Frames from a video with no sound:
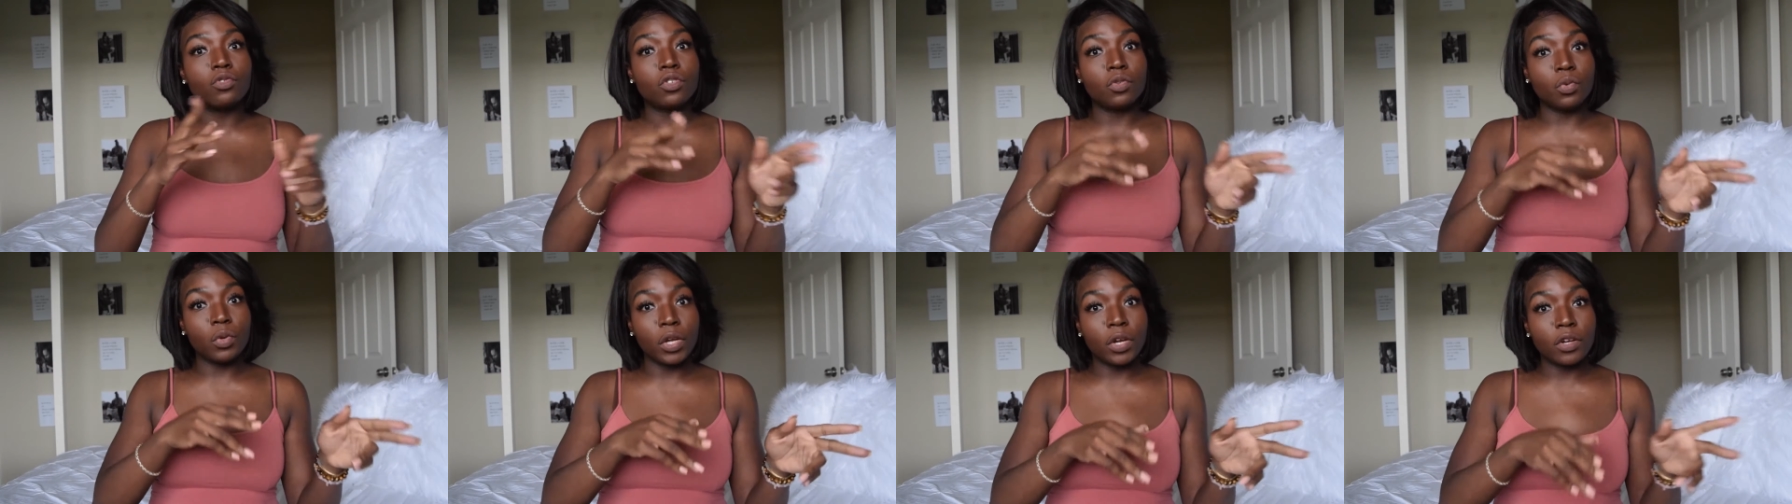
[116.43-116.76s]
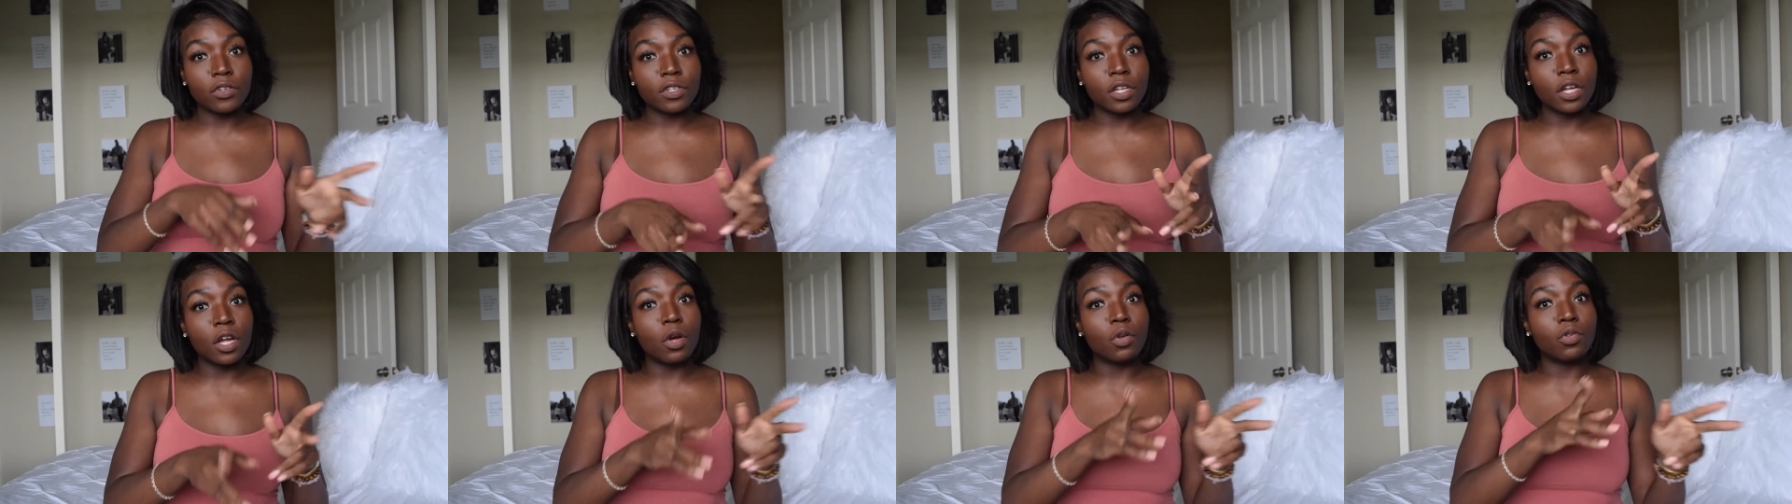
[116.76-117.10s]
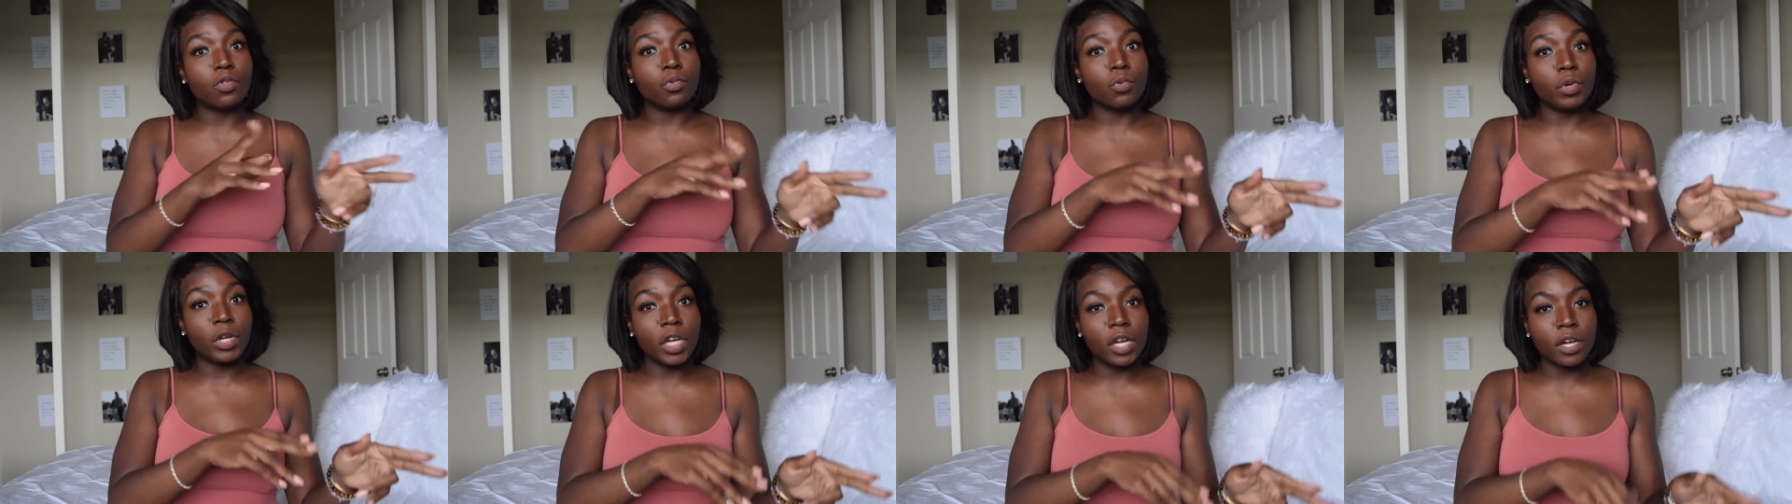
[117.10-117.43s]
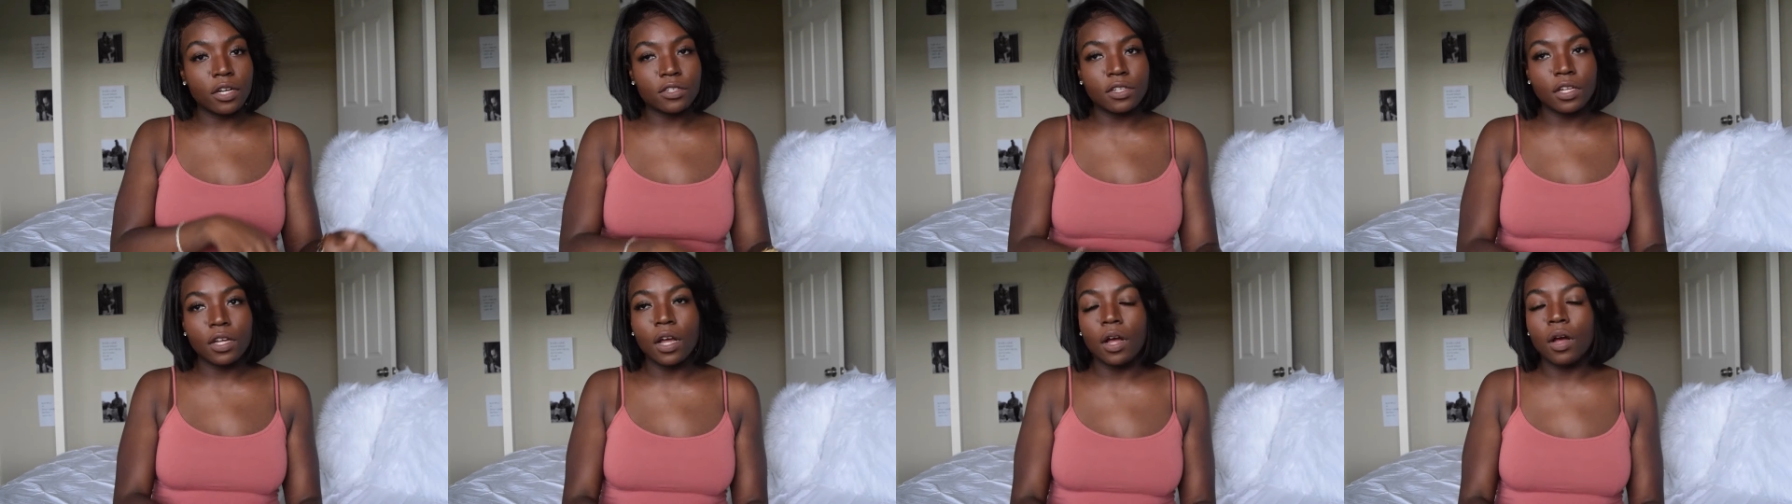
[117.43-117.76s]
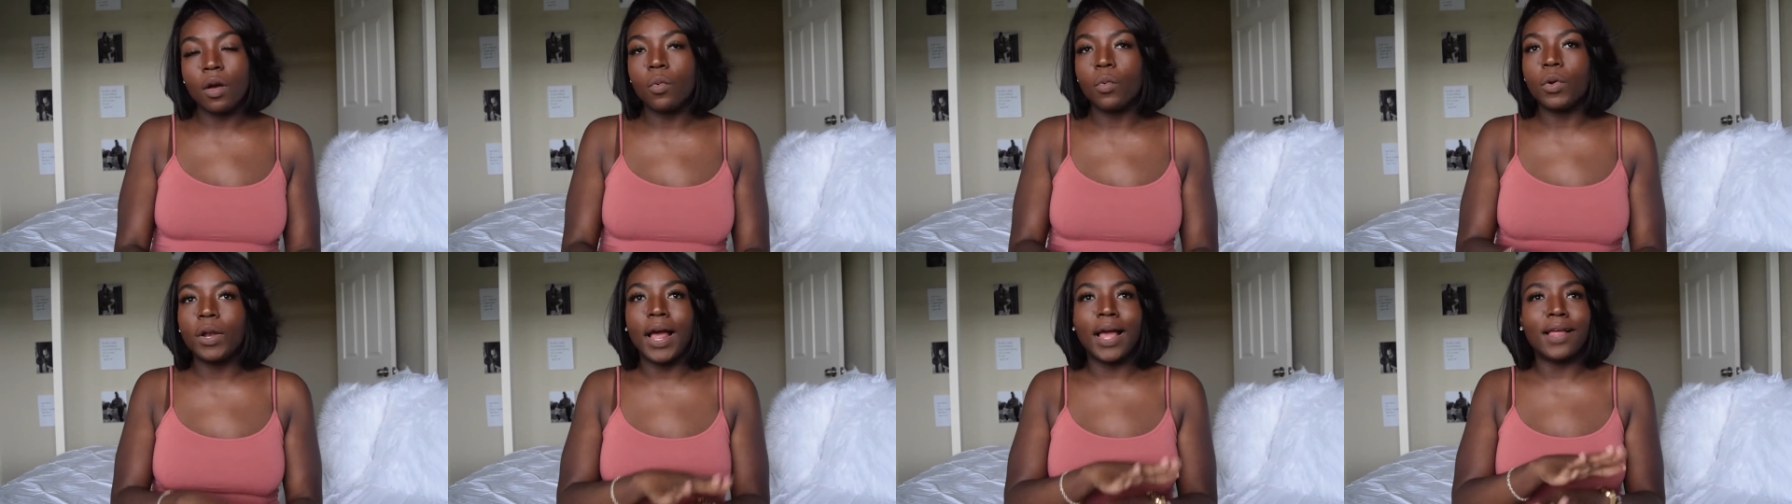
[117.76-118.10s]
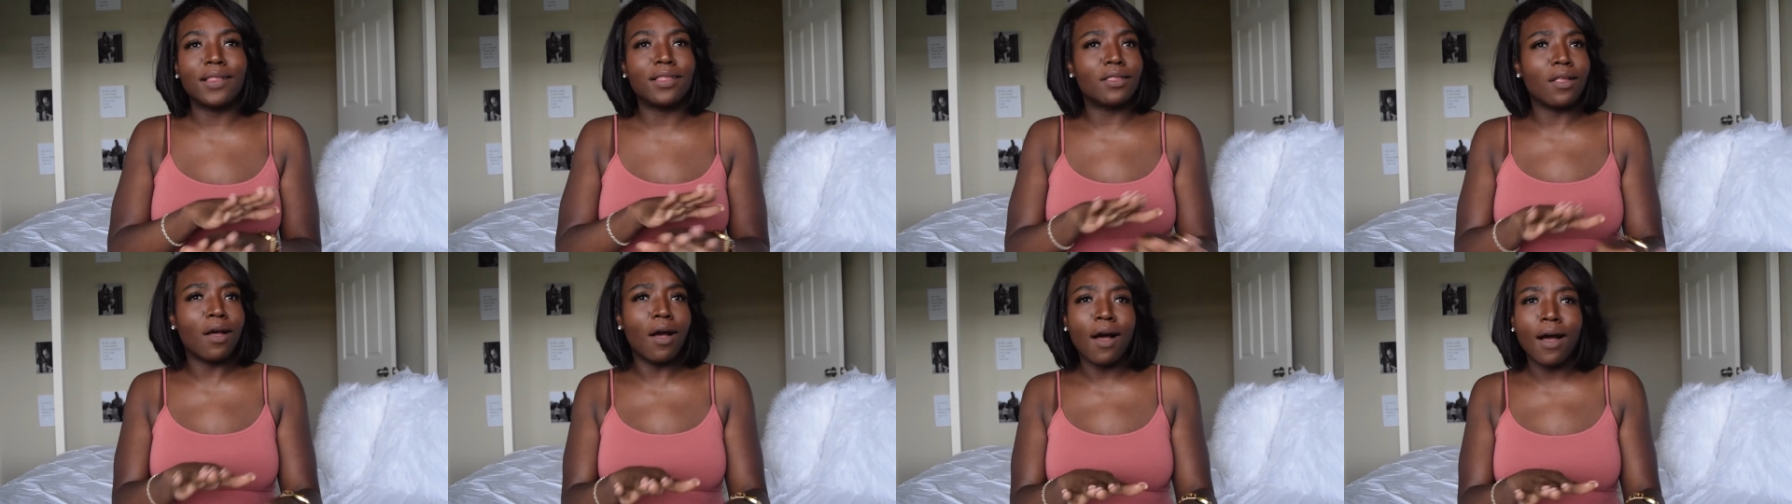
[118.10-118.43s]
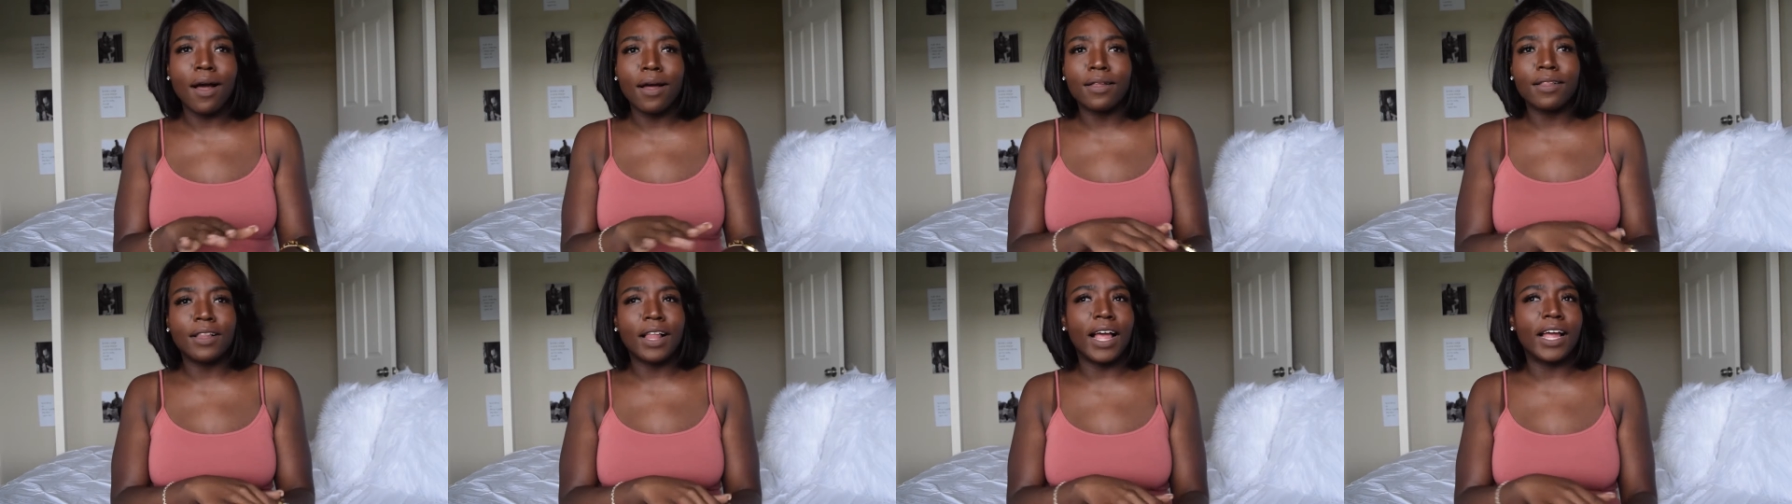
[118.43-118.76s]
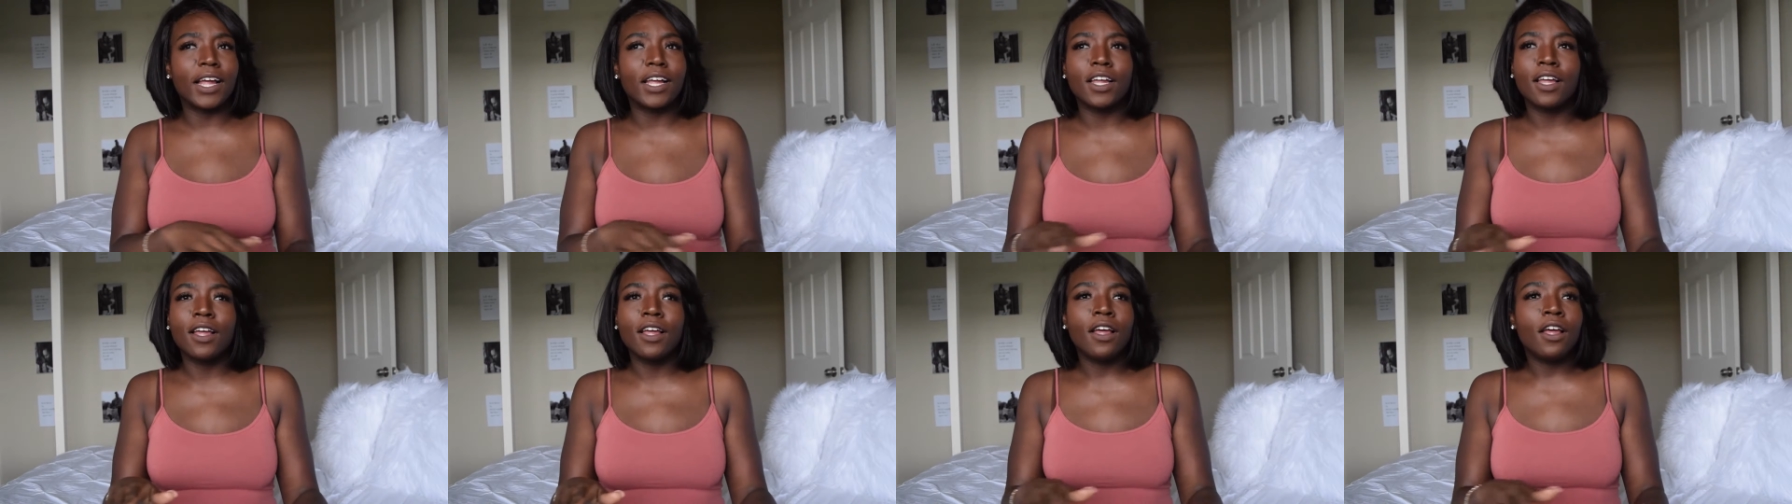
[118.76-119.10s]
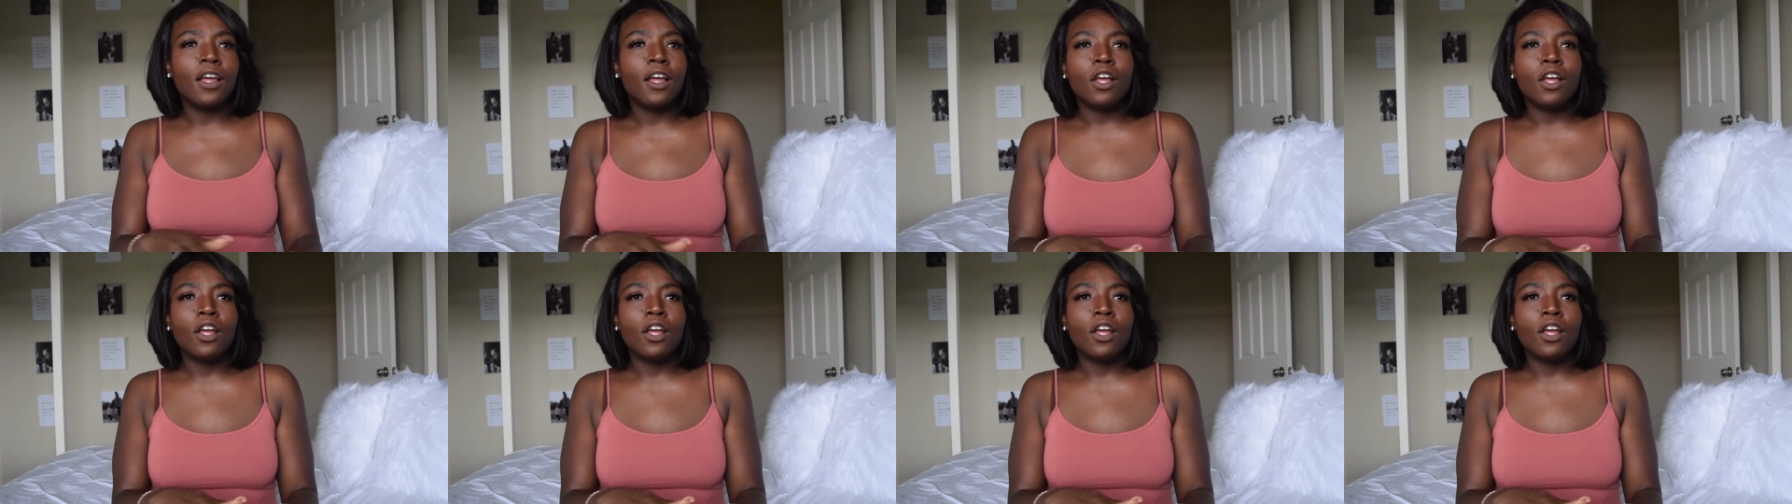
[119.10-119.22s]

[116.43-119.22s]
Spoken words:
2 years ago, 3 years ago, when I thought, like,